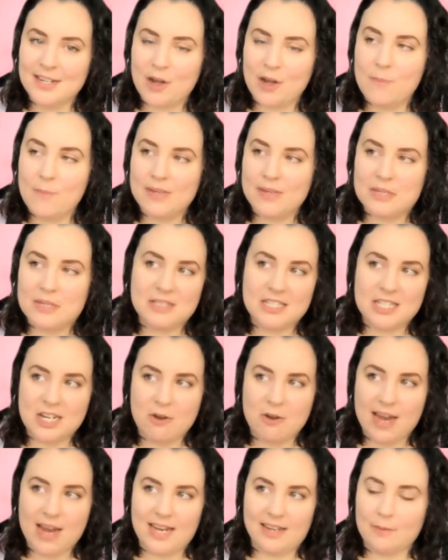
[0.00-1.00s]
Nobody was
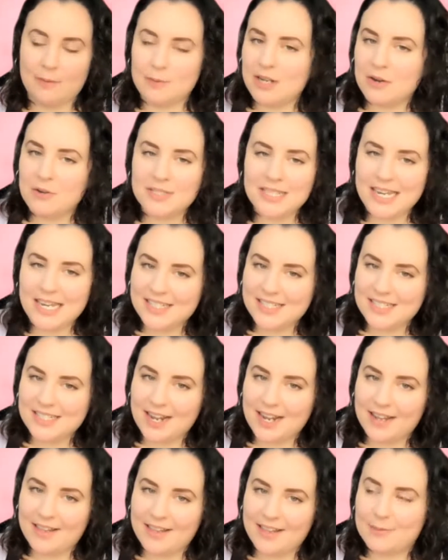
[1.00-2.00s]
doing, there was no
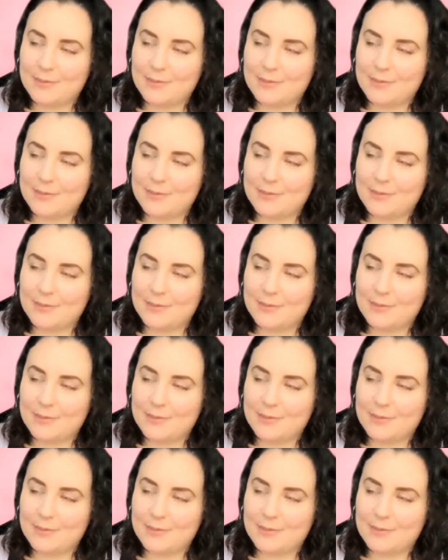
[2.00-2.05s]
Tinder,